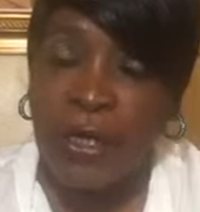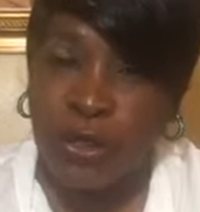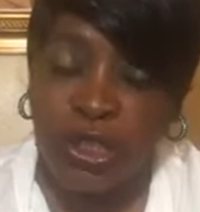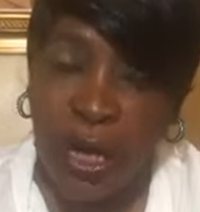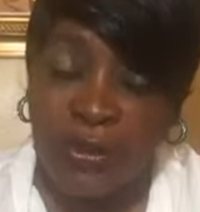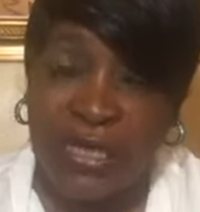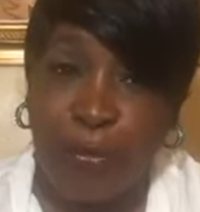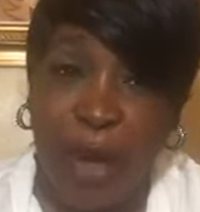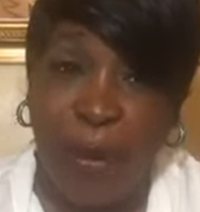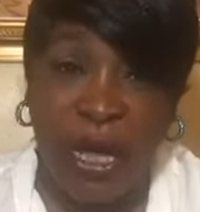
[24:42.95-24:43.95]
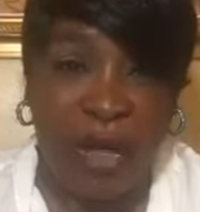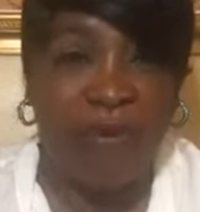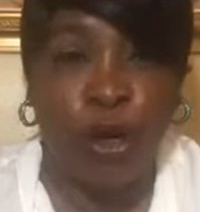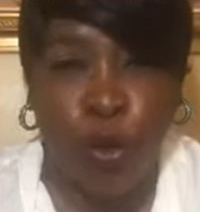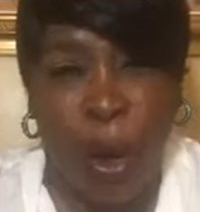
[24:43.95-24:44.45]
Don't you know some people
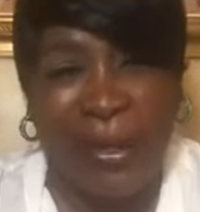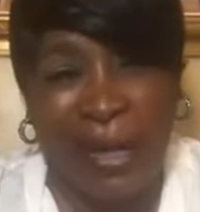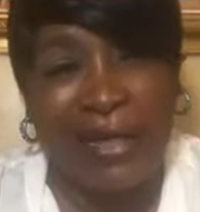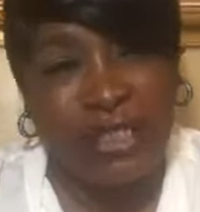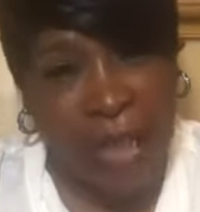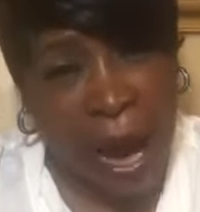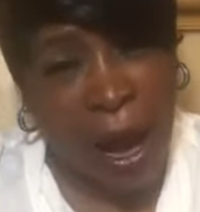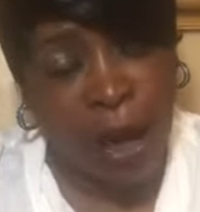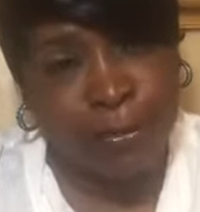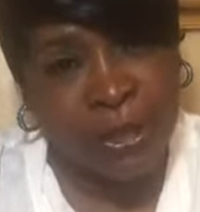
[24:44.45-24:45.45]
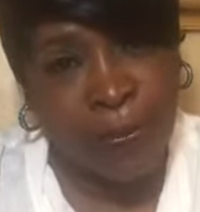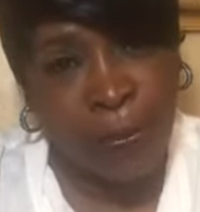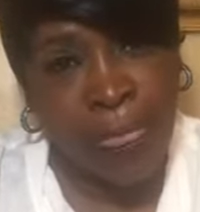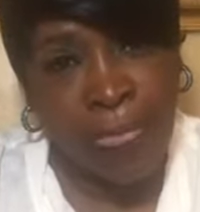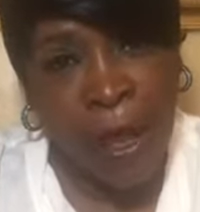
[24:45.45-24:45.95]
even quit their jobs?
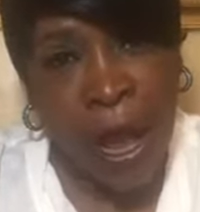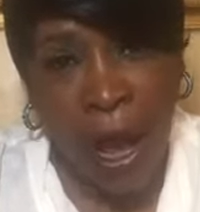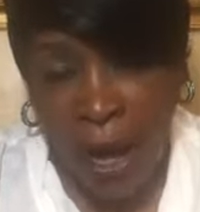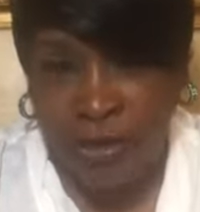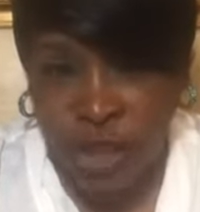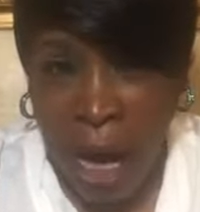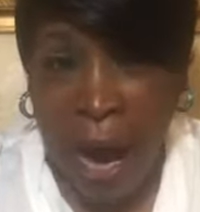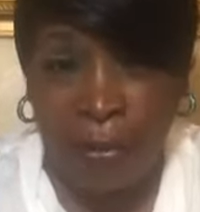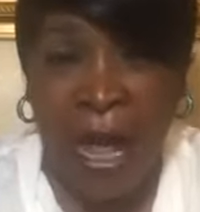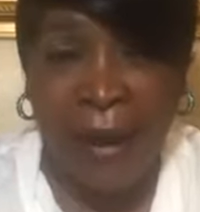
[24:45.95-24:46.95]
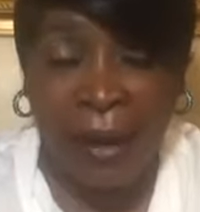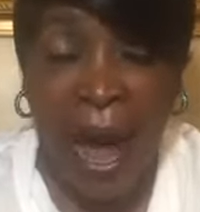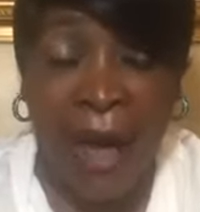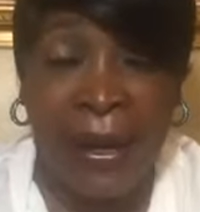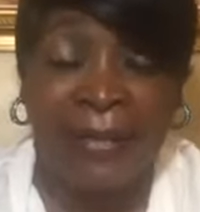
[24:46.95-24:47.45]
a job that
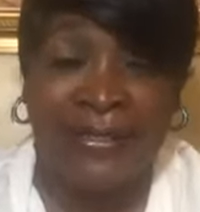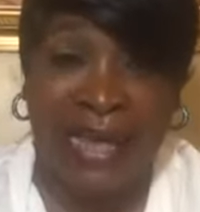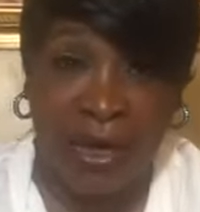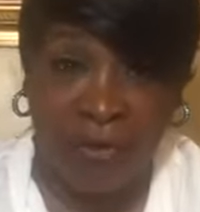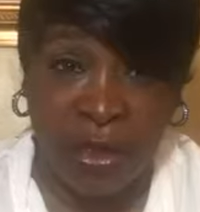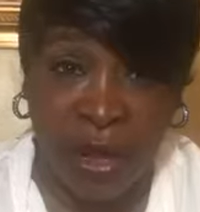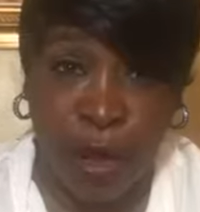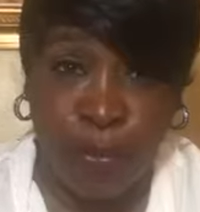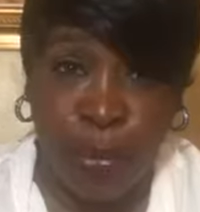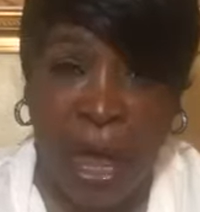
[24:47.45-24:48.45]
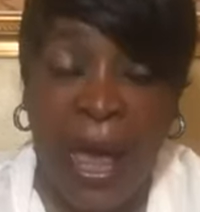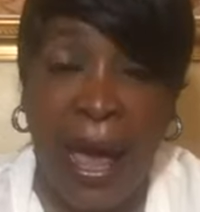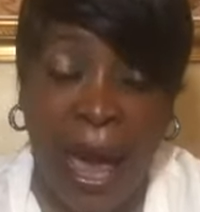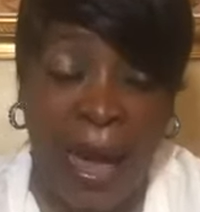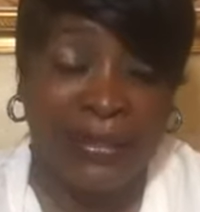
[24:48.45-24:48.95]
God has given them
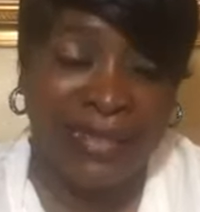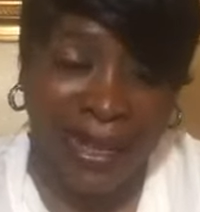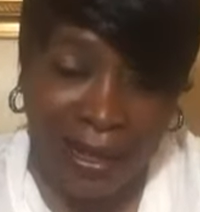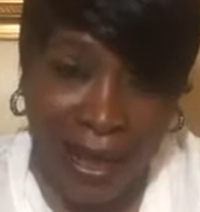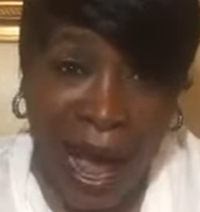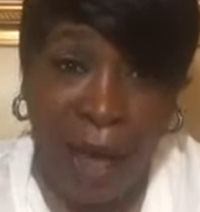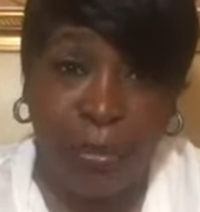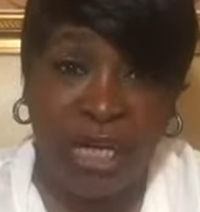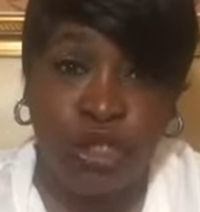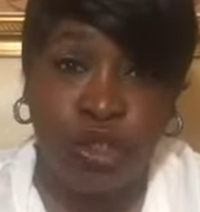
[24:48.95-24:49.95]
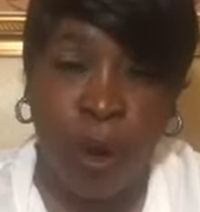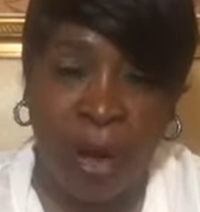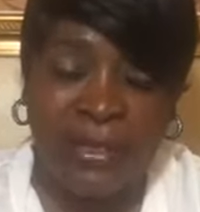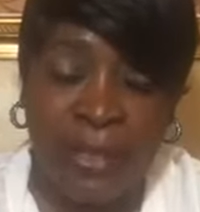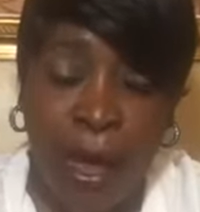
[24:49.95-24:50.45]
as a lively
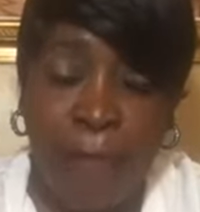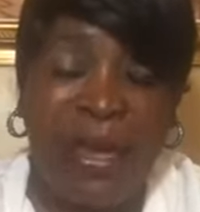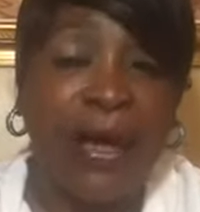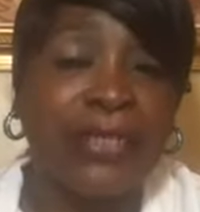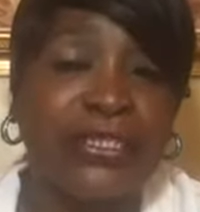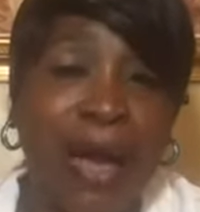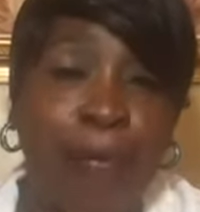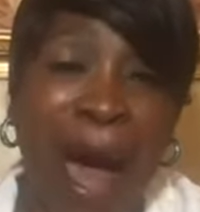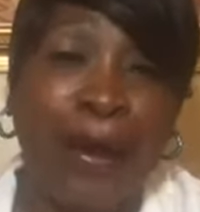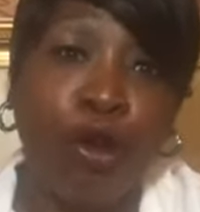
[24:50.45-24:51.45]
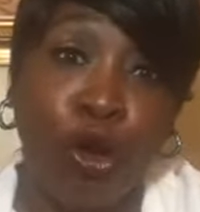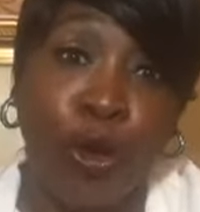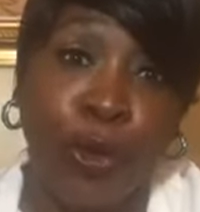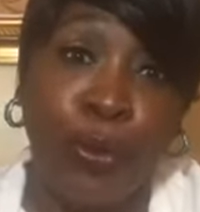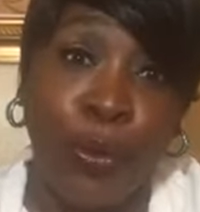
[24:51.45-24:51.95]
source because somebody
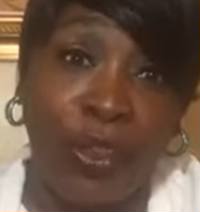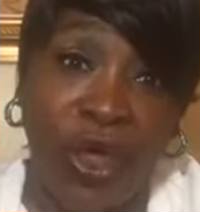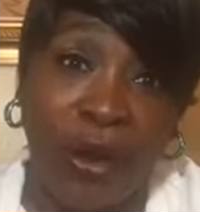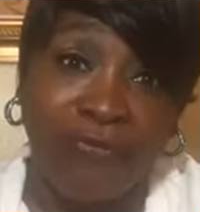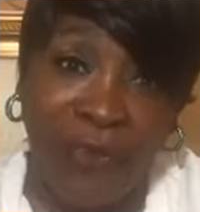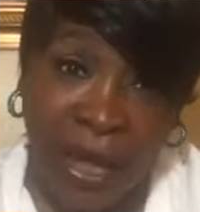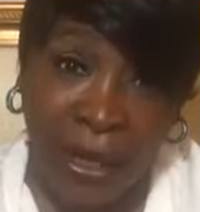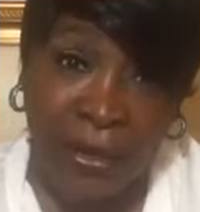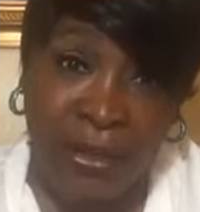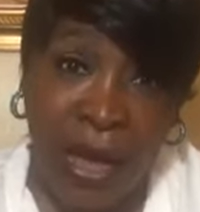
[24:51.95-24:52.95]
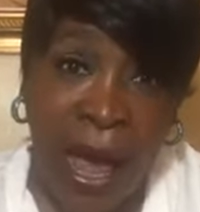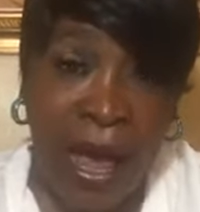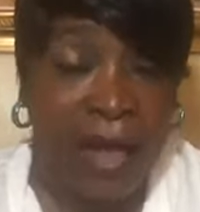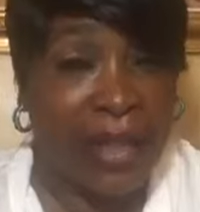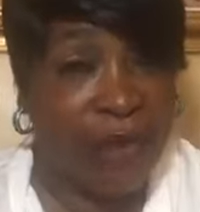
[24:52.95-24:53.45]
hurt their feelings
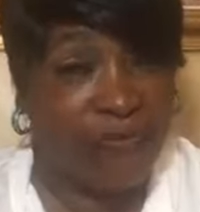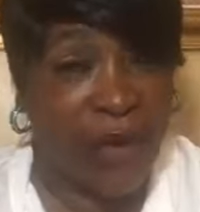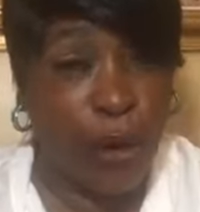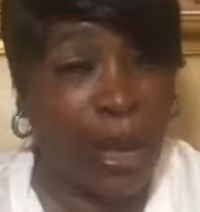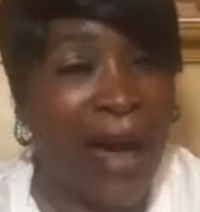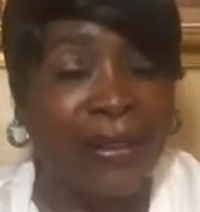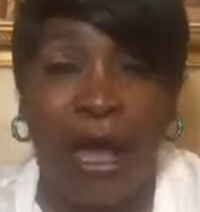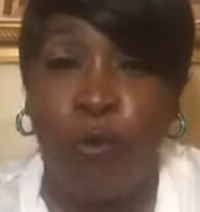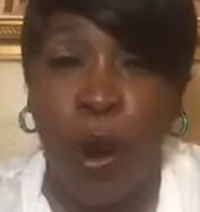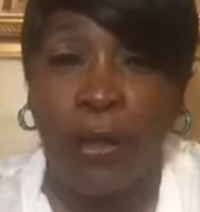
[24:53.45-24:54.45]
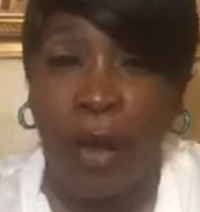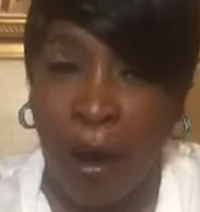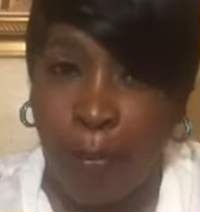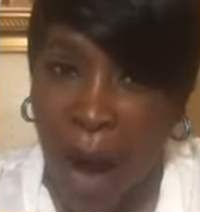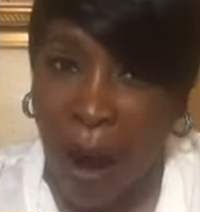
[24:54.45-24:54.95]
and they felt like they weren't
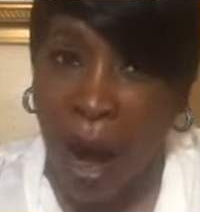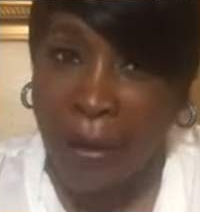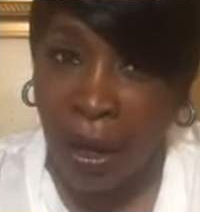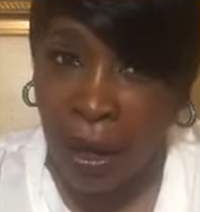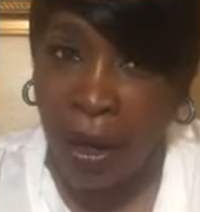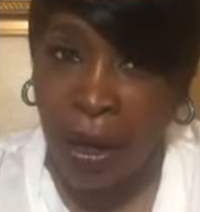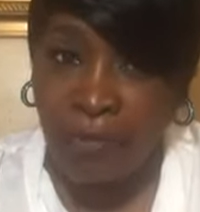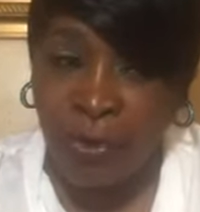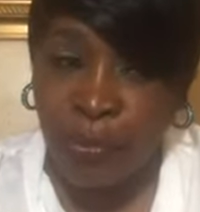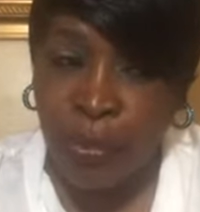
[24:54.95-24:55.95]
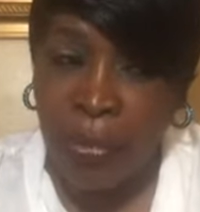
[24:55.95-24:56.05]
a part of.